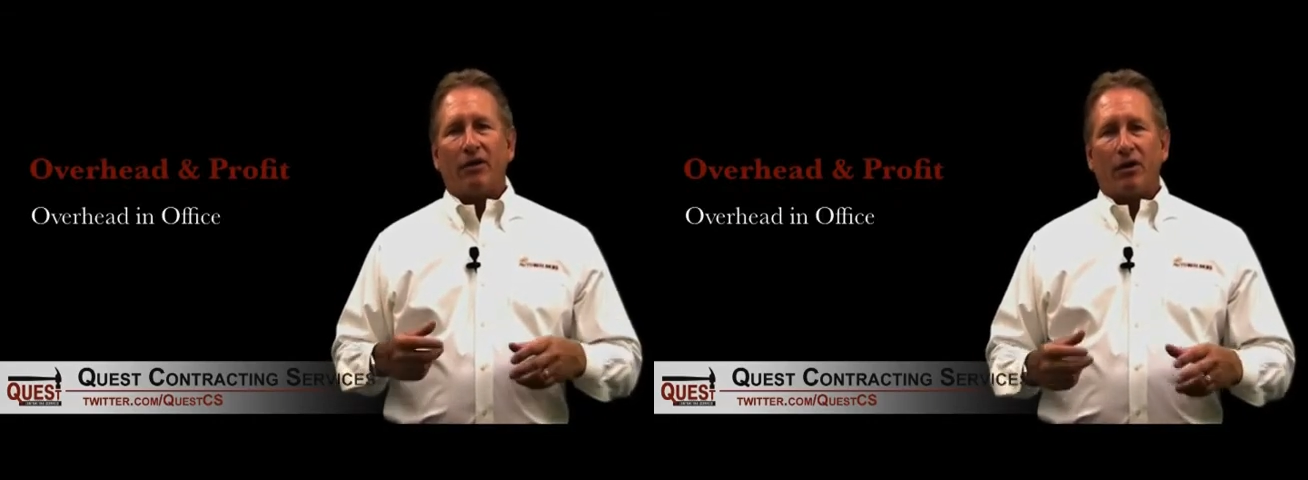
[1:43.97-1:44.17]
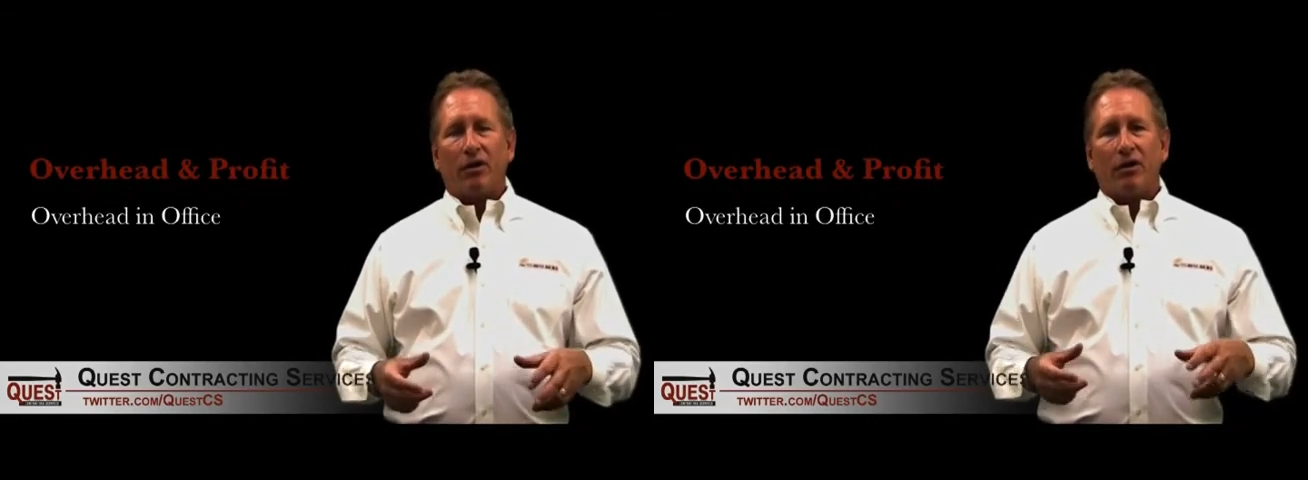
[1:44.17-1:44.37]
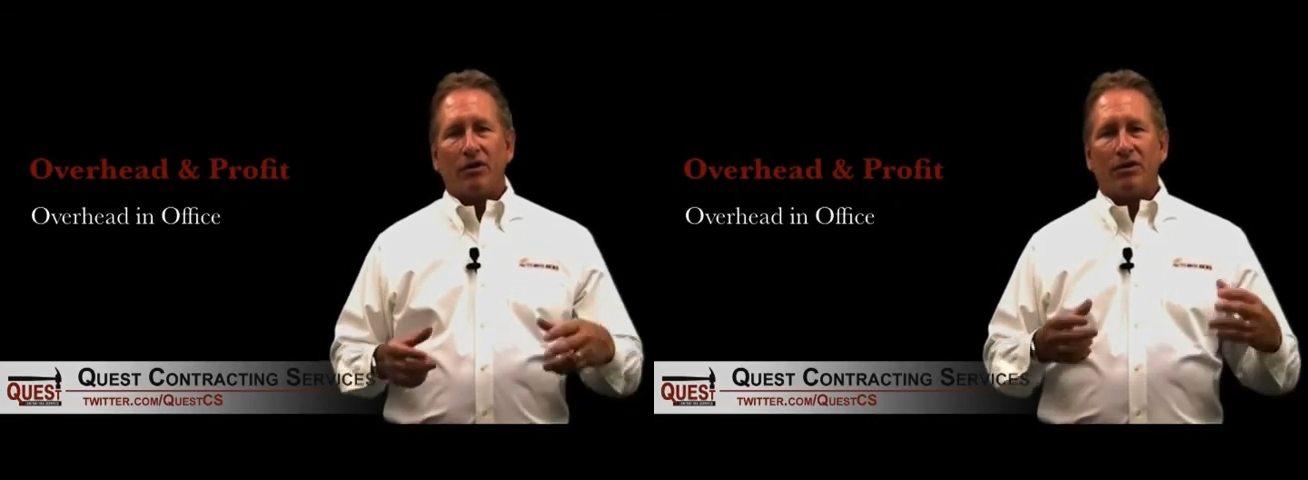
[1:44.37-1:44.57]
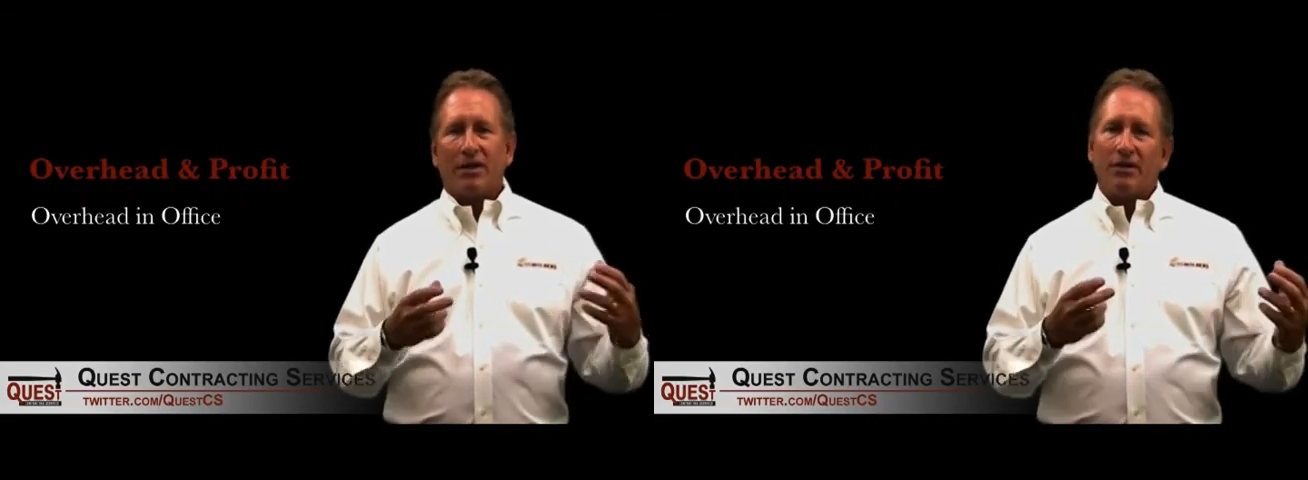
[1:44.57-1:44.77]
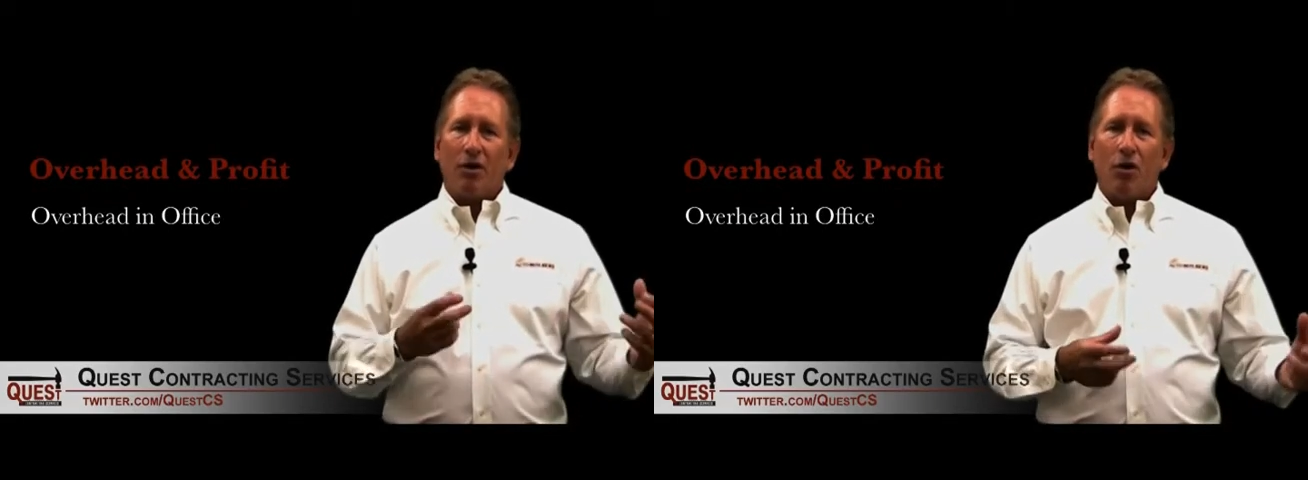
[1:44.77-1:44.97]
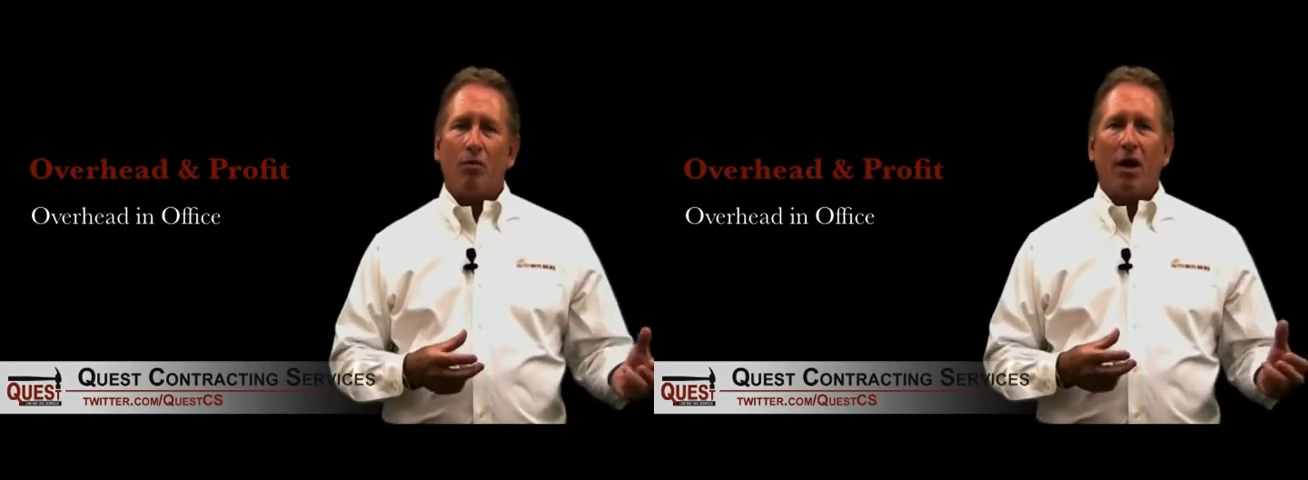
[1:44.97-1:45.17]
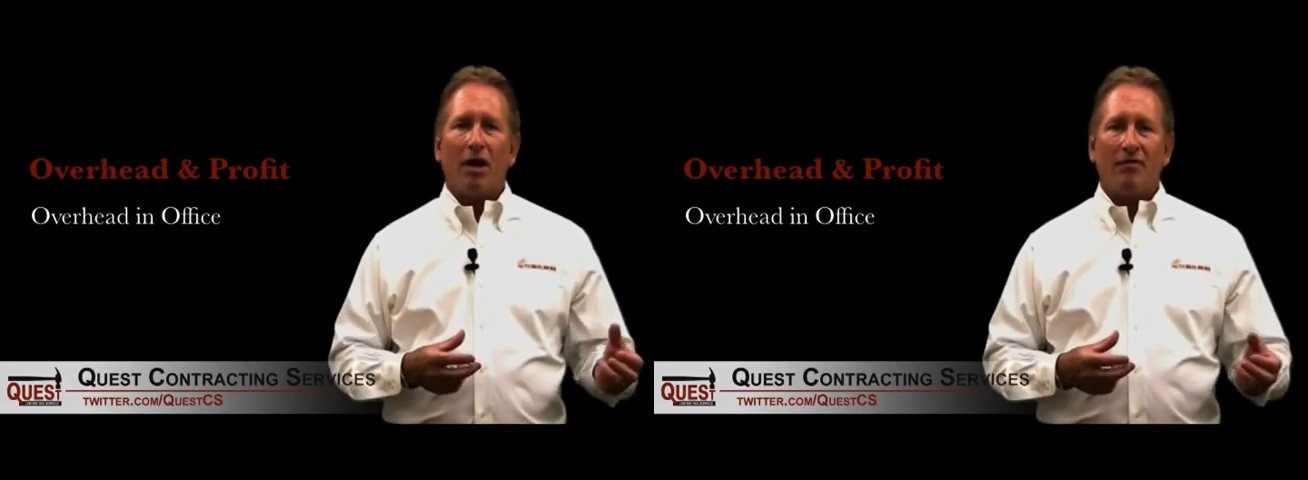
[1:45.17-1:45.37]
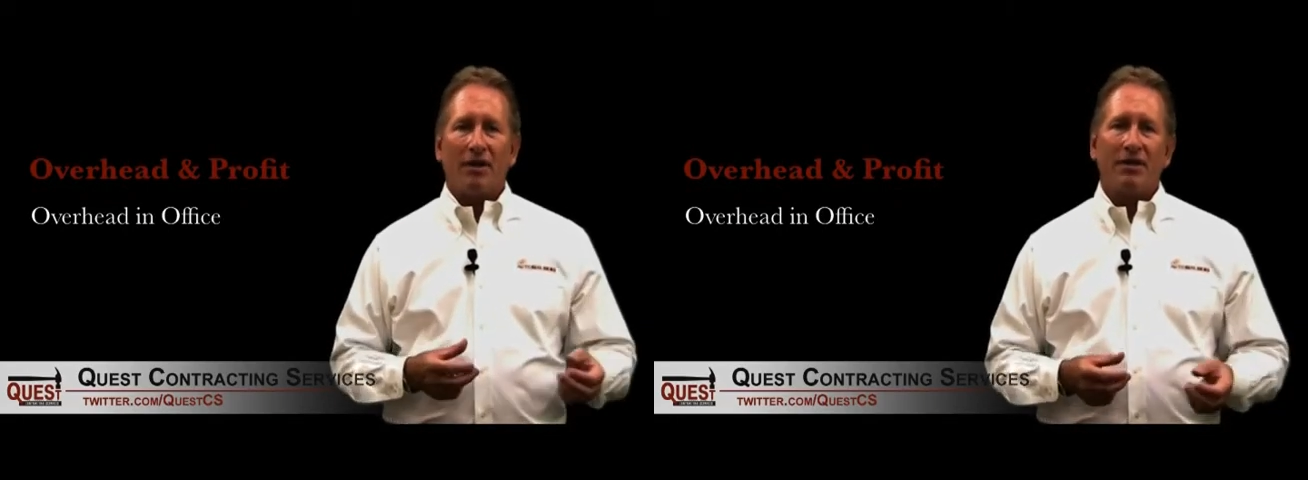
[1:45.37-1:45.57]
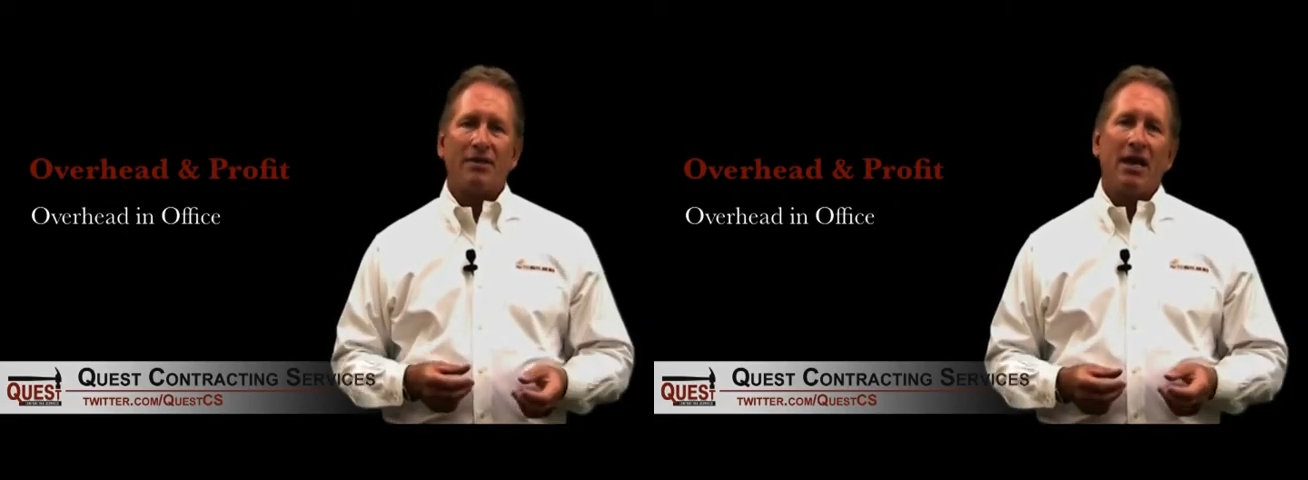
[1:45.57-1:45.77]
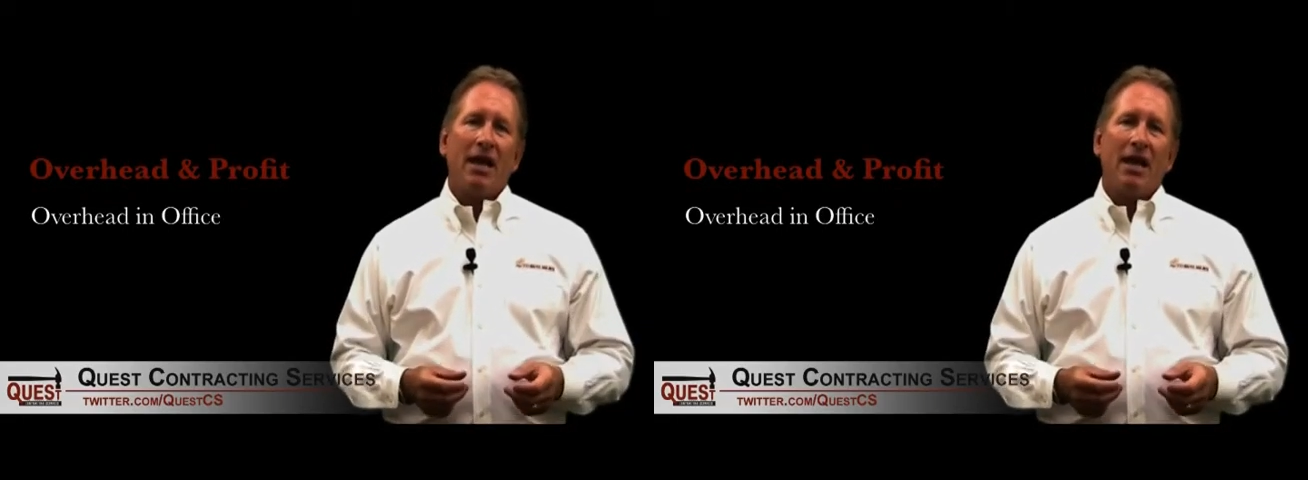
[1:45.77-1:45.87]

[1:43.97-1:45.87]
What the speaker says: incurs in his home office